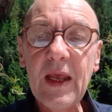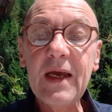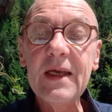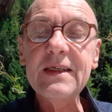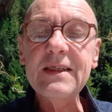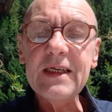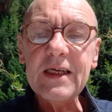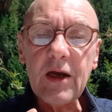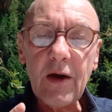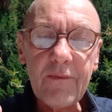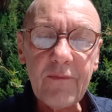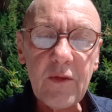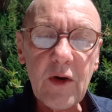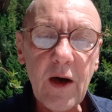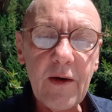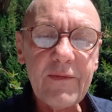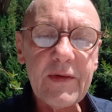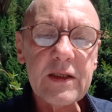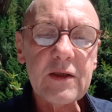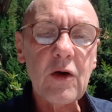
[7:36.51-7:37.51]
Think of
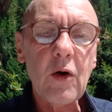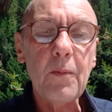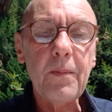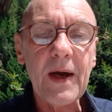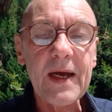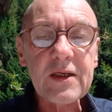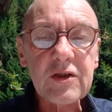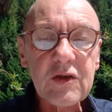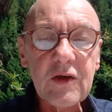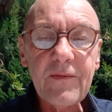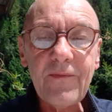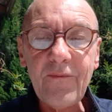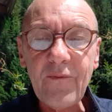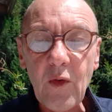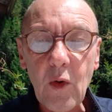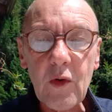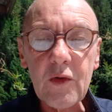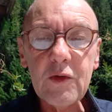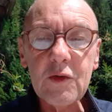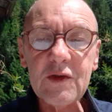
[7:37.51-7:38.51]
love and compassion
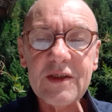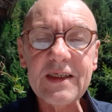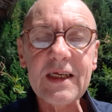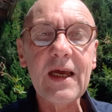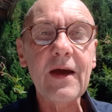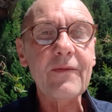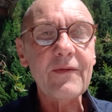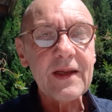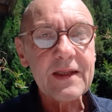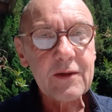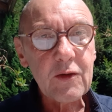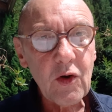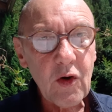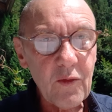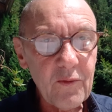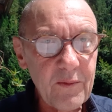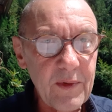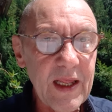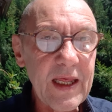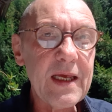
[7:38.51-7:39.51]
for yourself. Let go
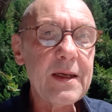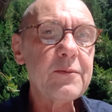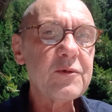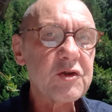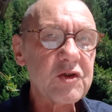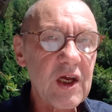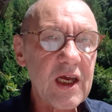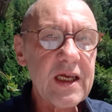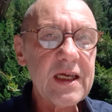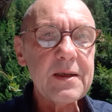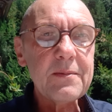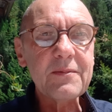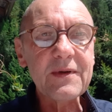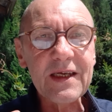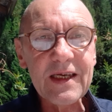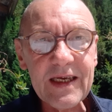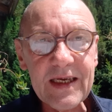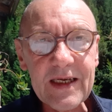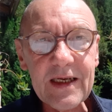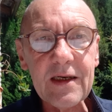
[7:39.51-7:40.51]
of blame, shame,
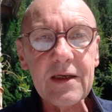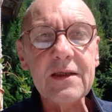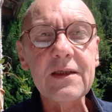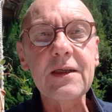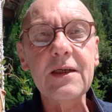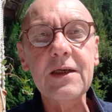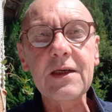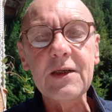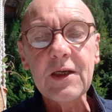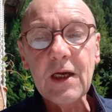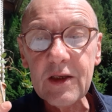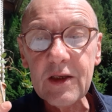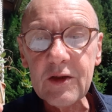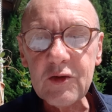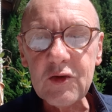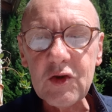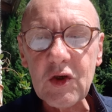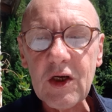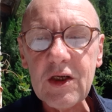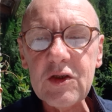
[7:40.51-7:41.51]
guilt,
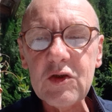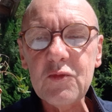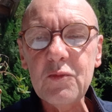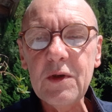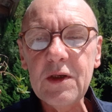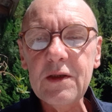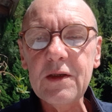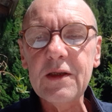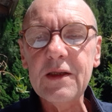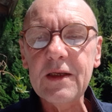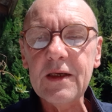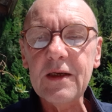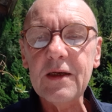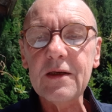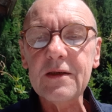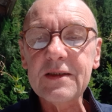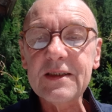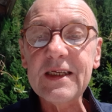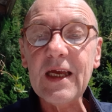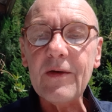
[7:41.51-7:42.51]
judgment,
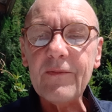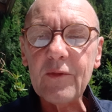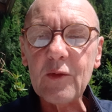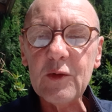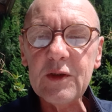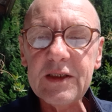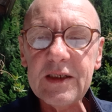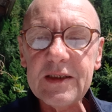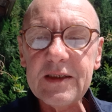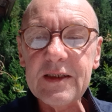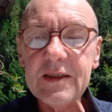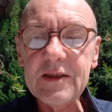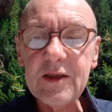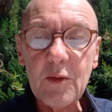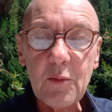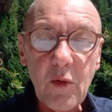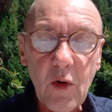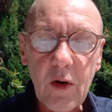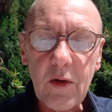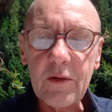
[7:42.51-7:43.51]

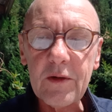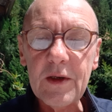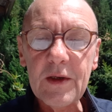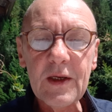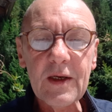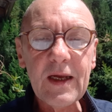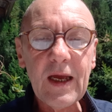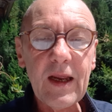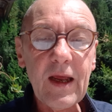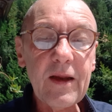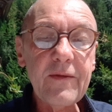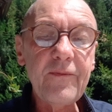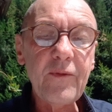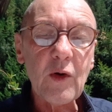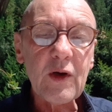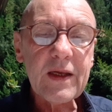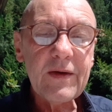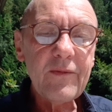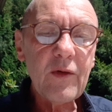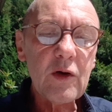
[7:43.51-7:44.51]
self-criticism, and
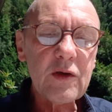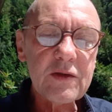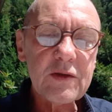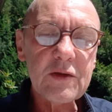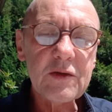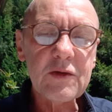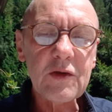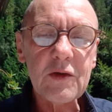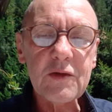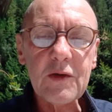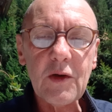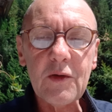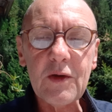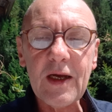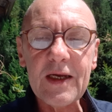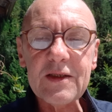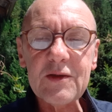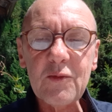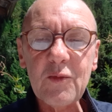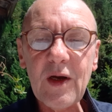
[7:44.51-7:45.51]
forgive others
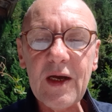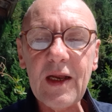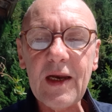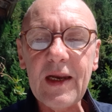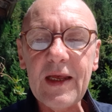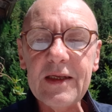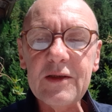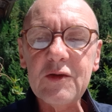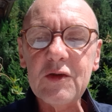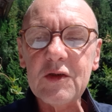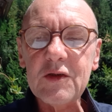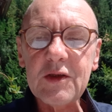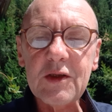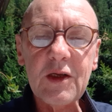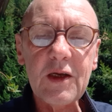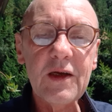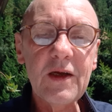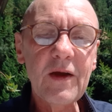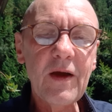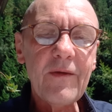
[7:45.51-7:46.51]
as well. And just
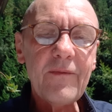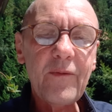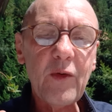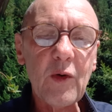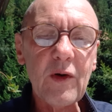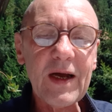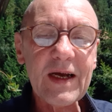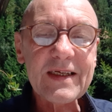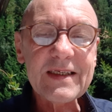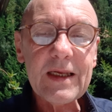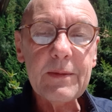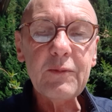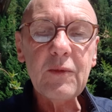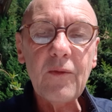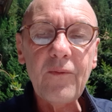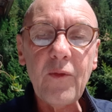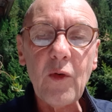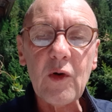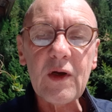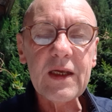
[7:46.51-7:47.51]
accept the
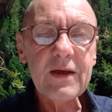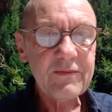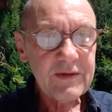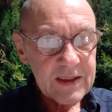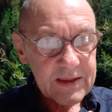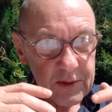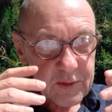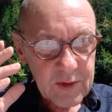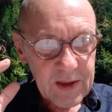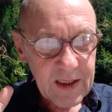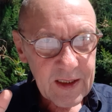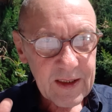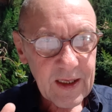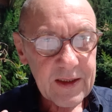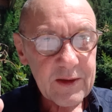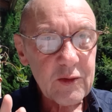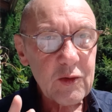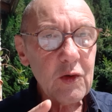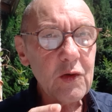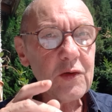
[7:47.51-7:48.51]
forgiveness
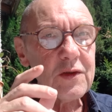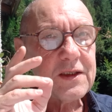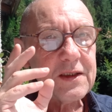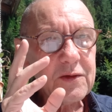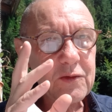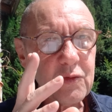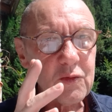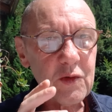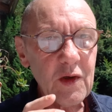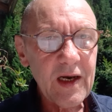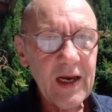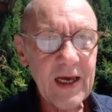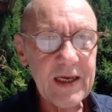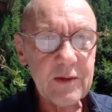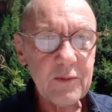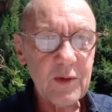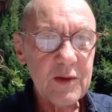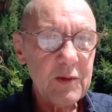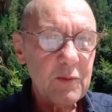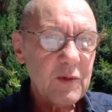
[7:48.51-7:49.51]
and turn into the
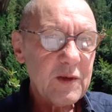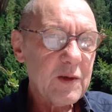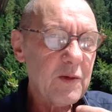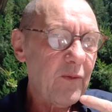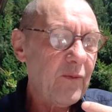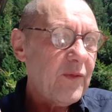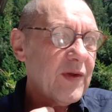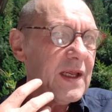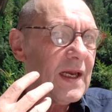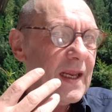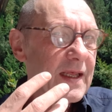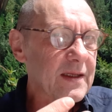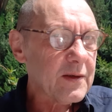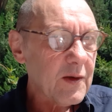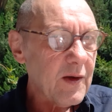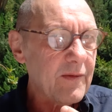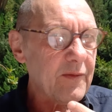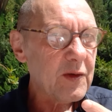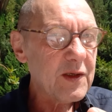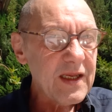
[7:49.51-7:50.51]
light when you feel like
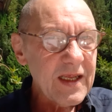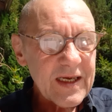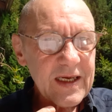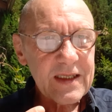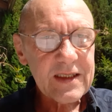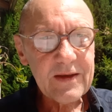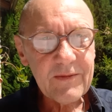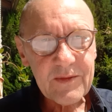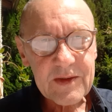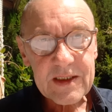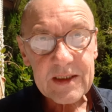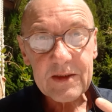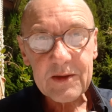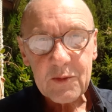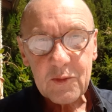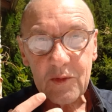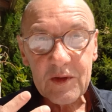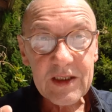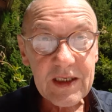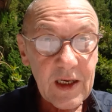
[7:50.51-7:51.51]
you have negative things
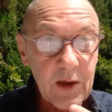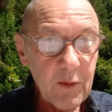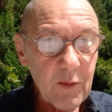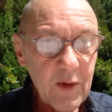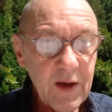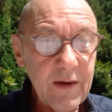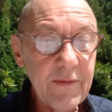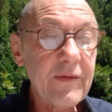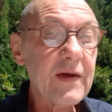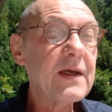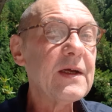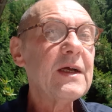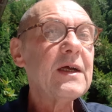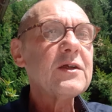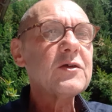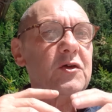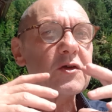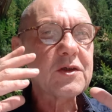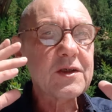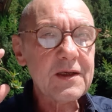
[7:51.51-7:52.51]
to deal with.
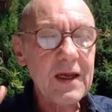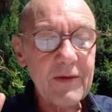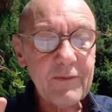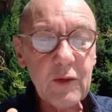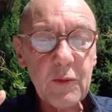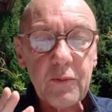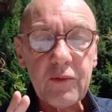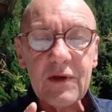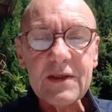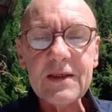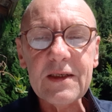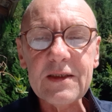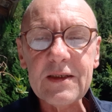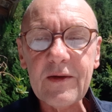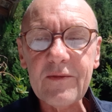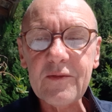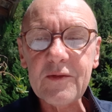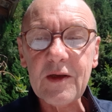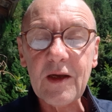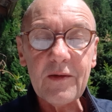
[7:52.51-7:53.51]
Just have the presence
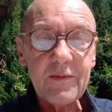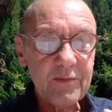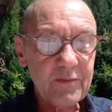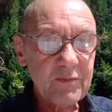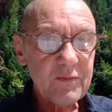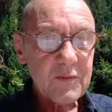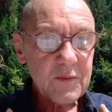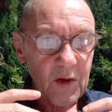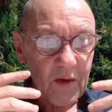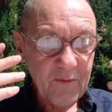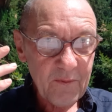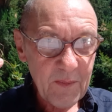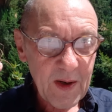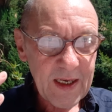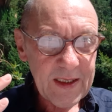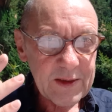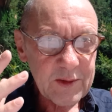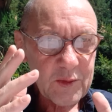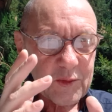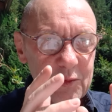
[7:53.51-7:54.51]
of
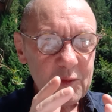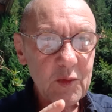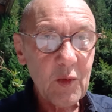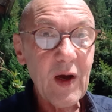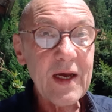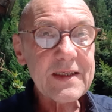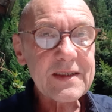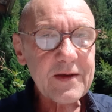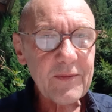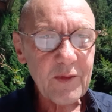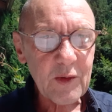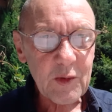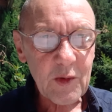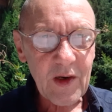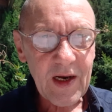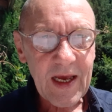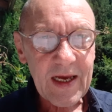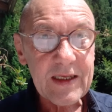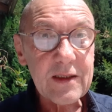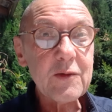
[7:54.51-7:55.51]
mind to ask for the
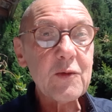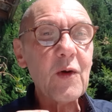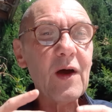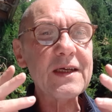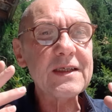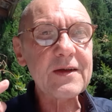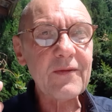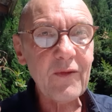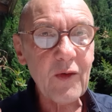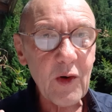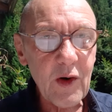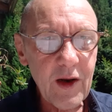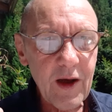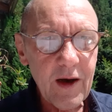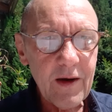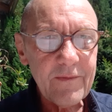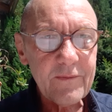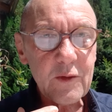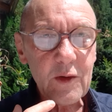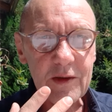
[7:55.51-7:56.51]
light, to ask for
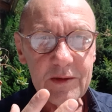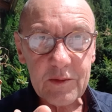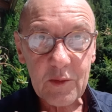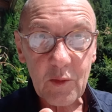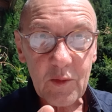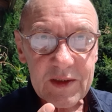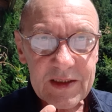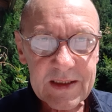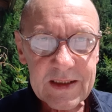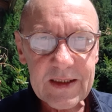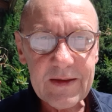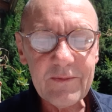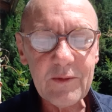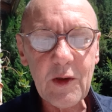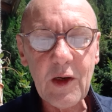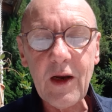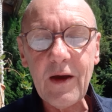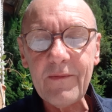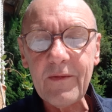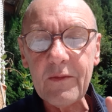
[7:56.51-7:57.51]
love, to receive the
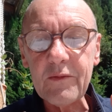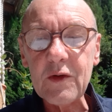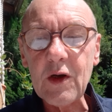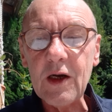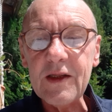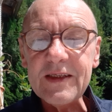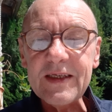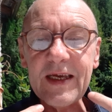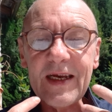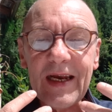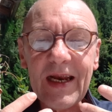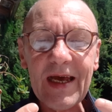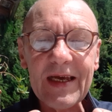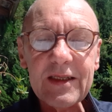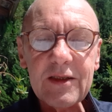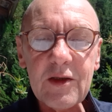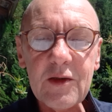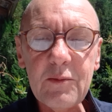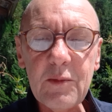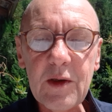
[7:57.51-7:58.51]
love of God, the
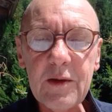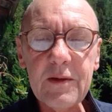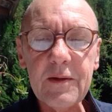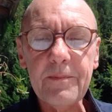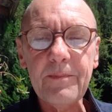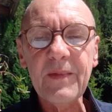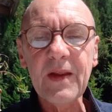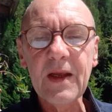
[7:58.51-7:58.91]
enlightenment.